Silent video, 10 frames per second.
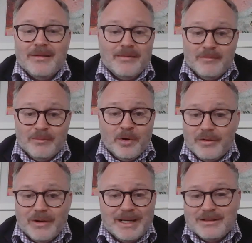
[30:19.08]

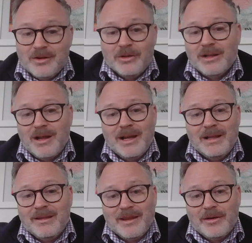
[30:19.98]
moderated
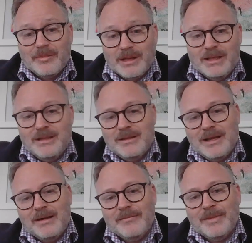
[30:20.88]
online therapy
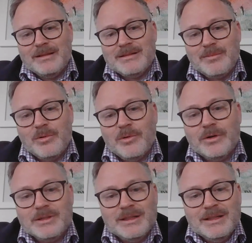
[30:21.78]
and
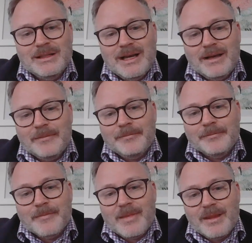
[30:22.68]
support
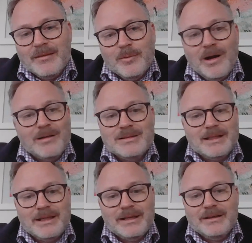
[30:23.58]
whilst
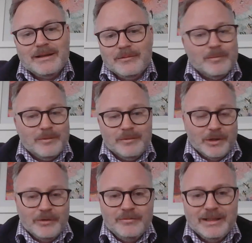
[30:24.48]
they're
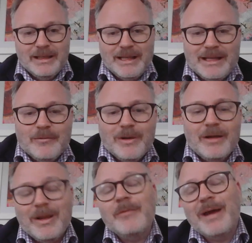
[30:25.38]

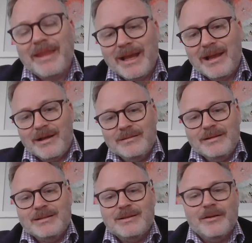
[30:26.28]
where they are.
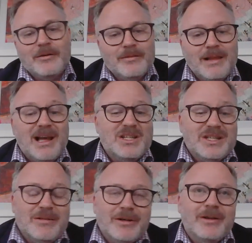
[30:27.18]
And so last
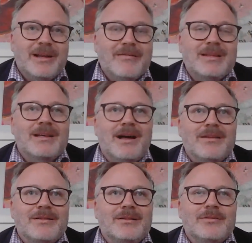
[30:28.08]
year, we don't have the data
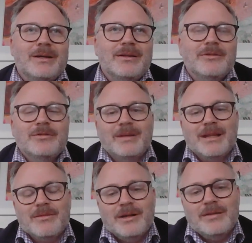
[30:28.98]
for
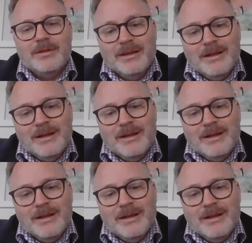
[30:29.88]
22-23, but